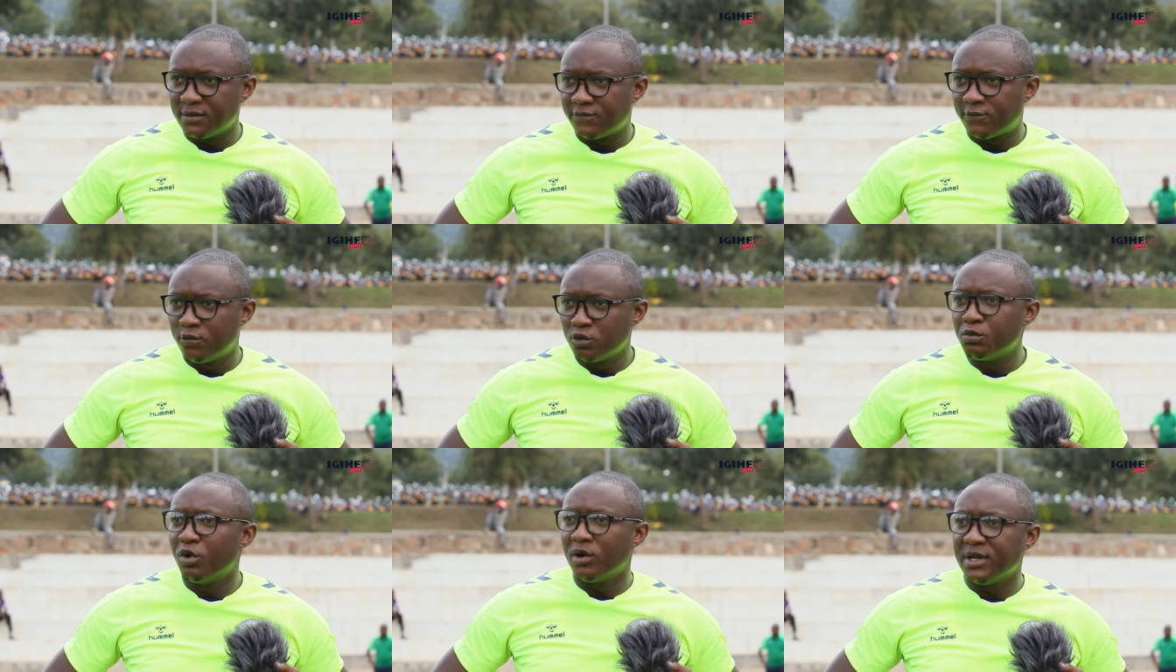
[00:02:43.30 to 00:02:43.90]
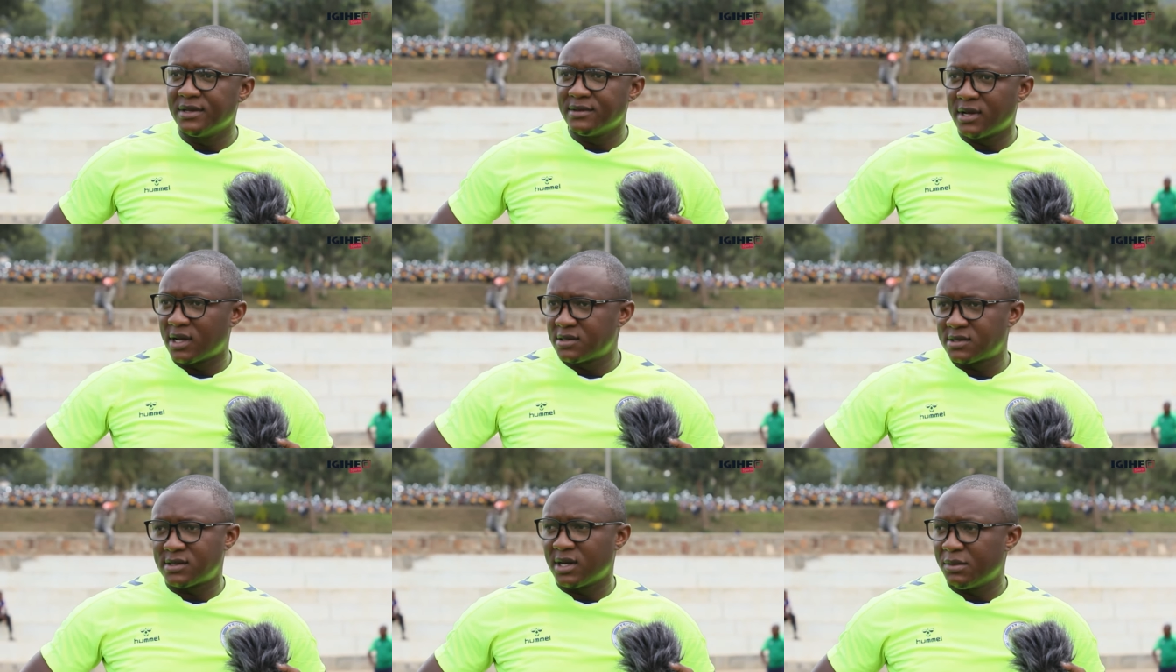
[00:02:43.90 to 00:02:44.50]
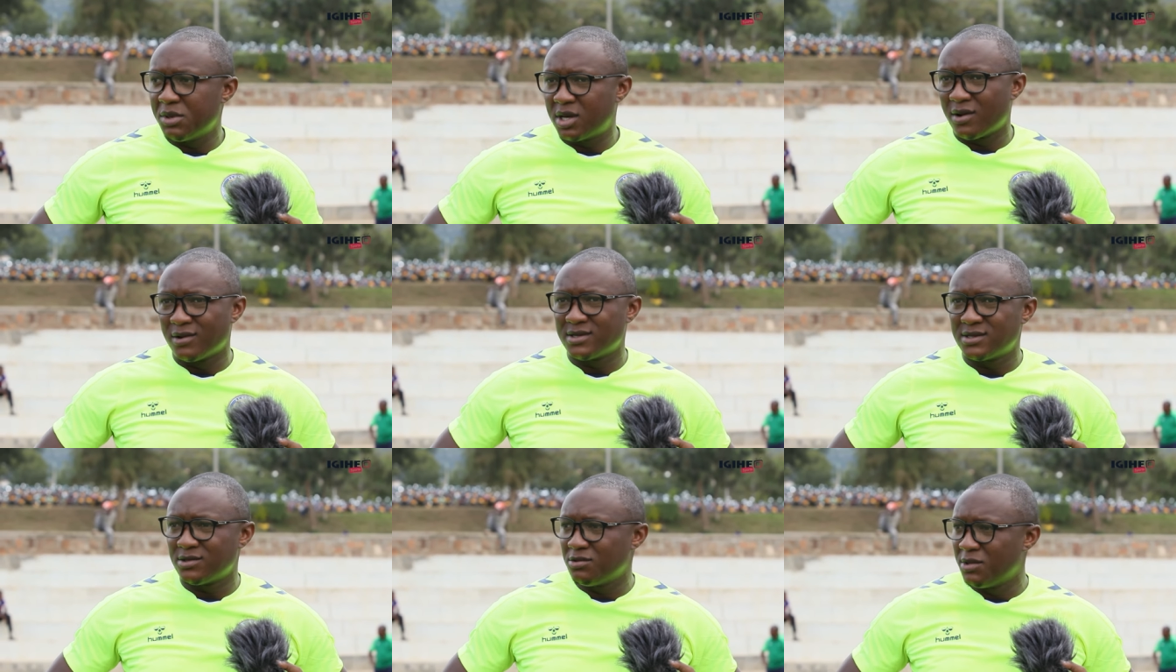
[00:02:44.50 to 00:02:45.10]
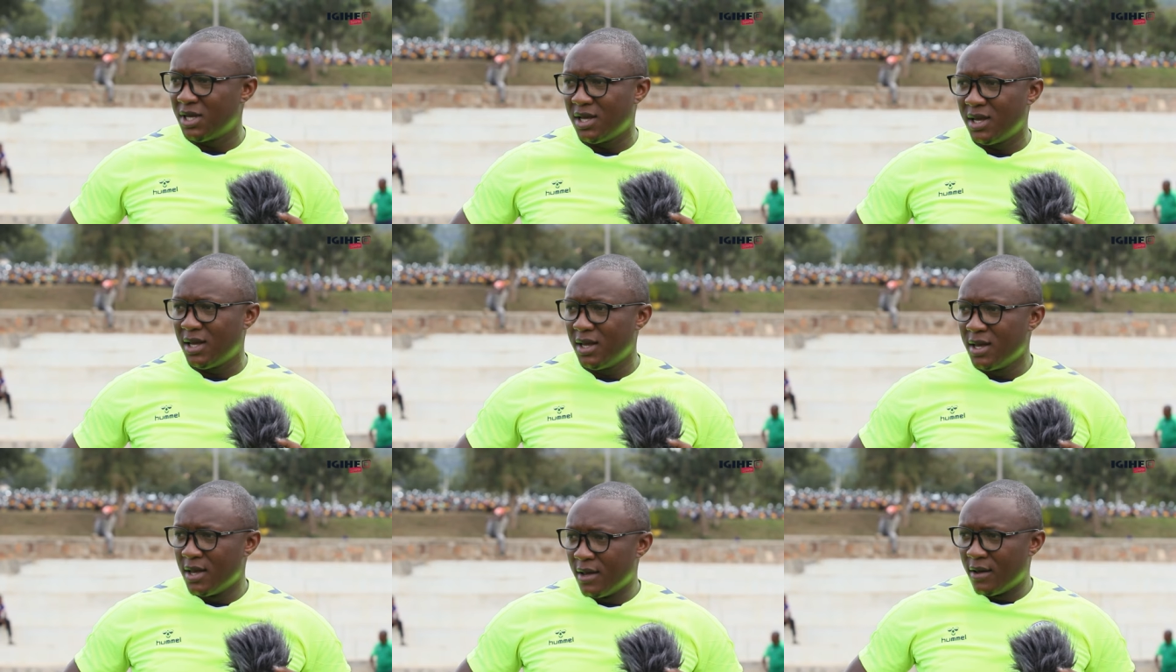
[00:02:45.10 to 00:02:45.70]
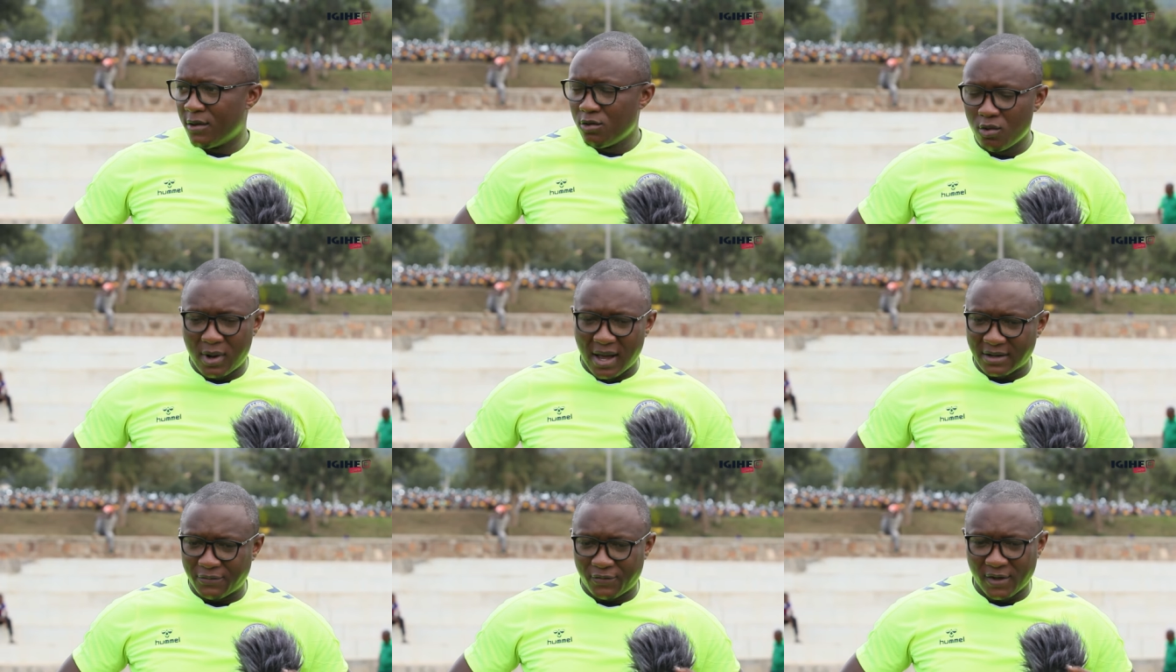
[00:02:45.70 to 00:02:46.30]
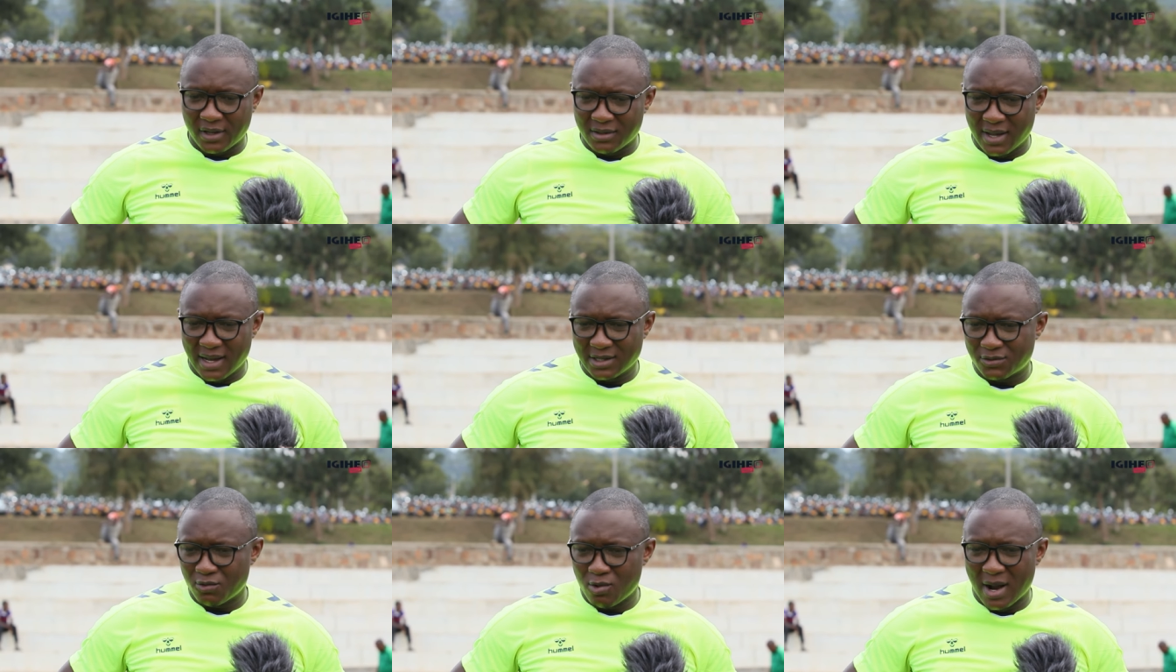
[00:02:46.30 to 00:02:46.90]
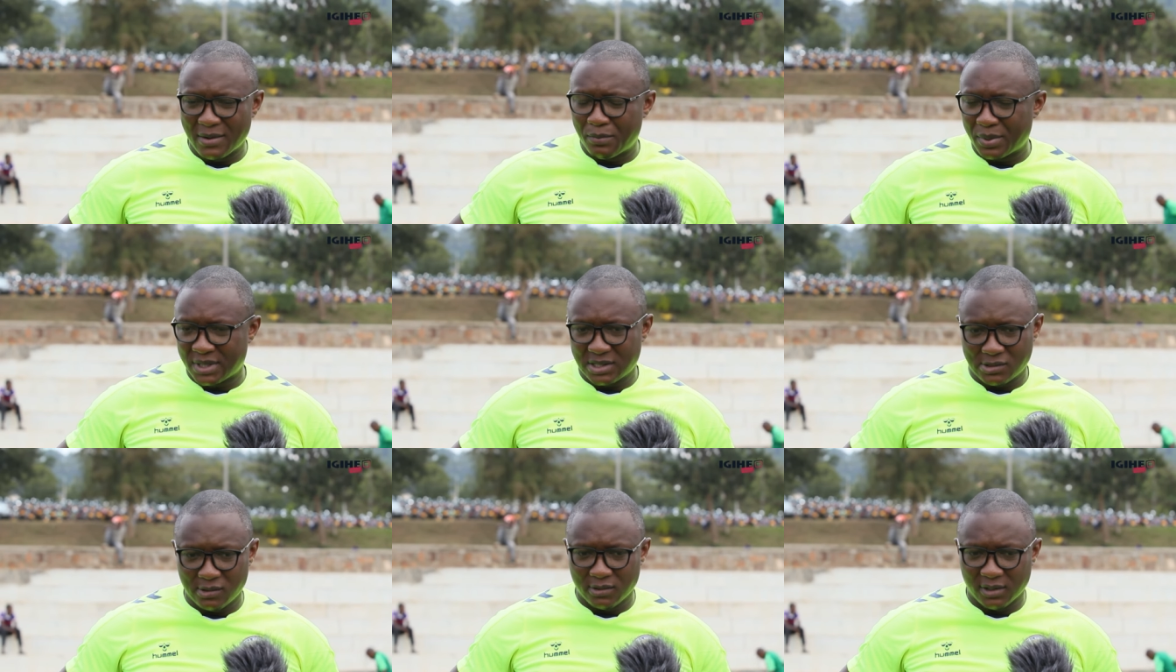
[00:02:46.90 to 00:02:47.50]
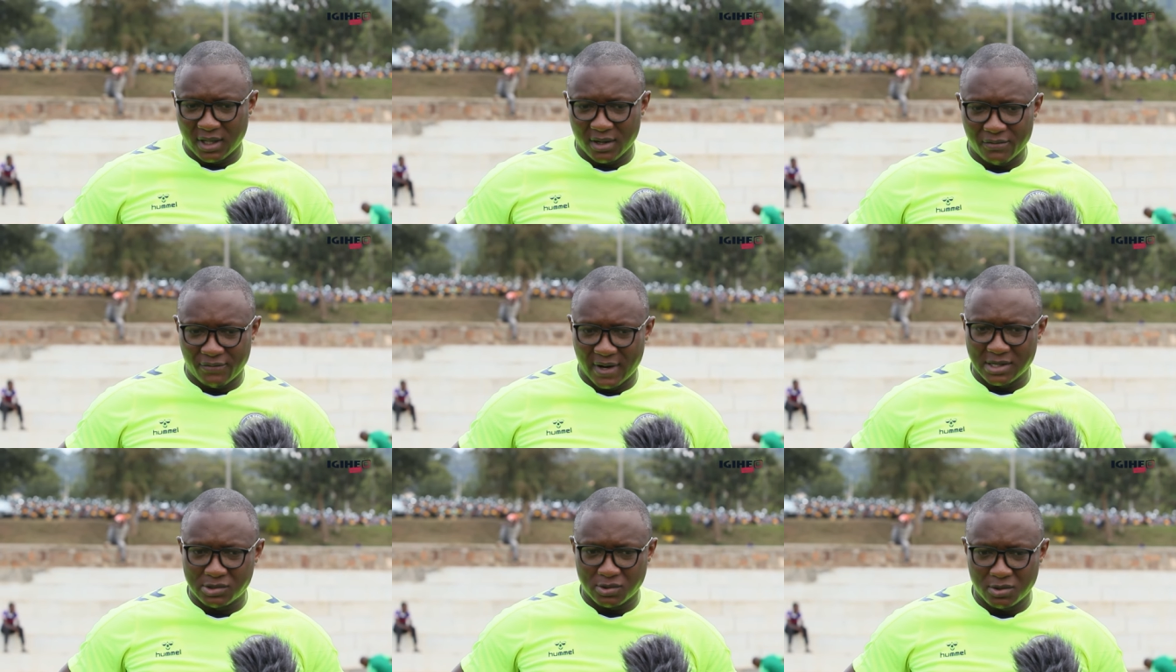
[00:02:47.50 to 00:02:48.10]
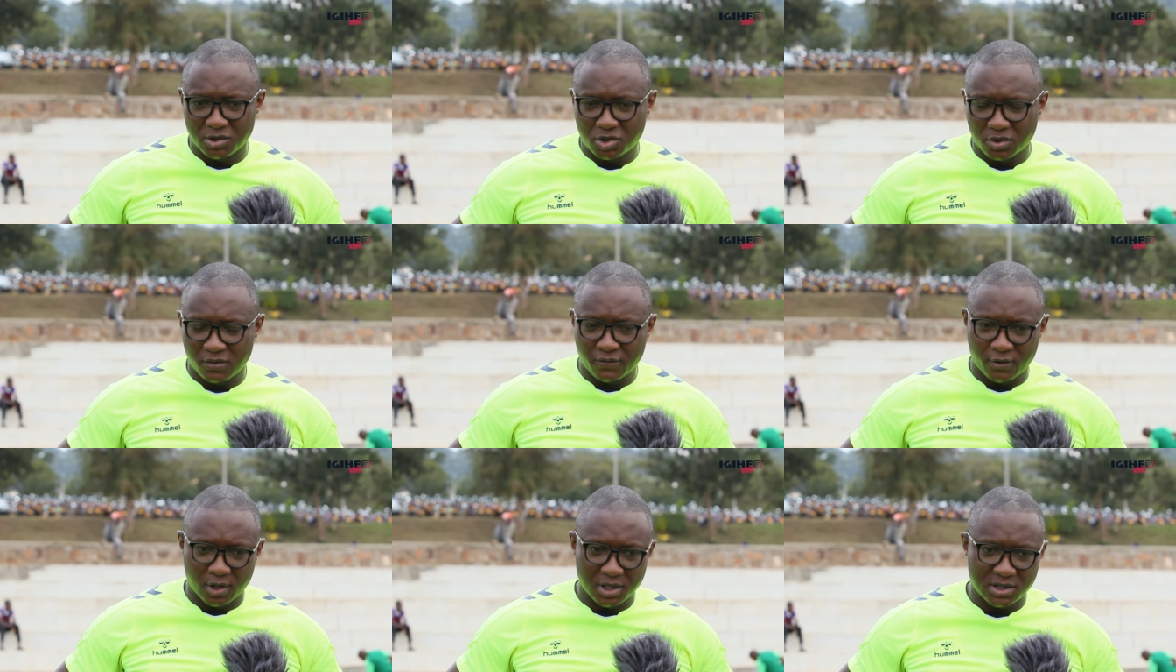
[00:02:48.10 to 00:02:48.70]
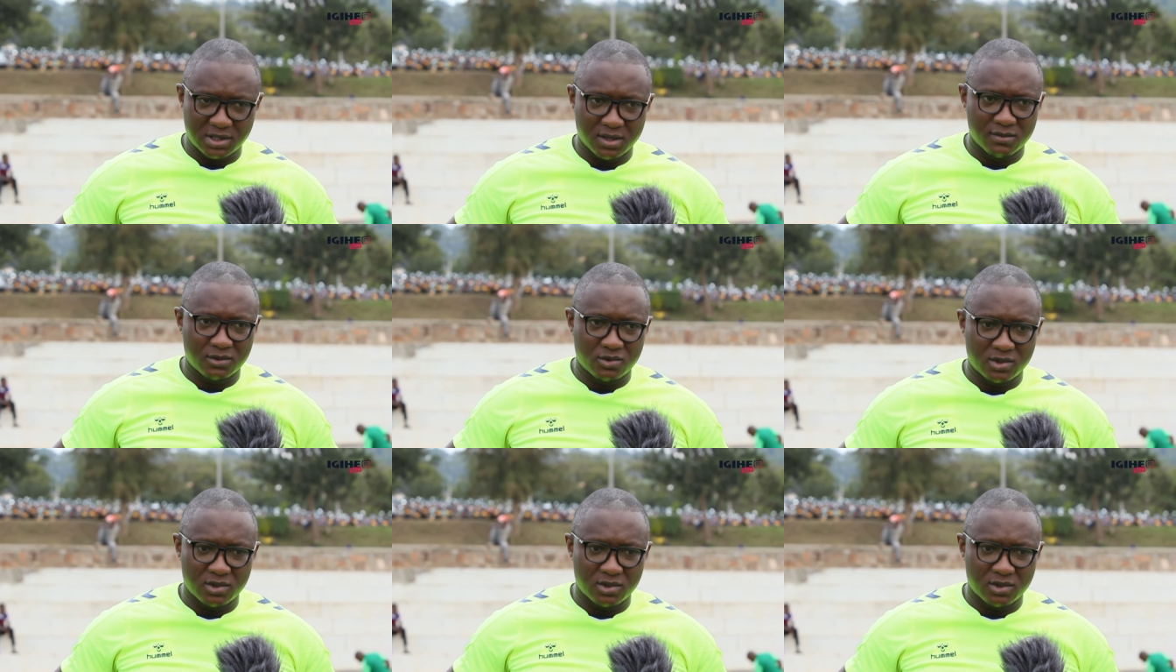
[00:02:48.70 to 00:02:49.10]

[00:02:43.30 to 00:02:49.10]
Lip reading: football industry, because you can't think that one person can find solution for a team.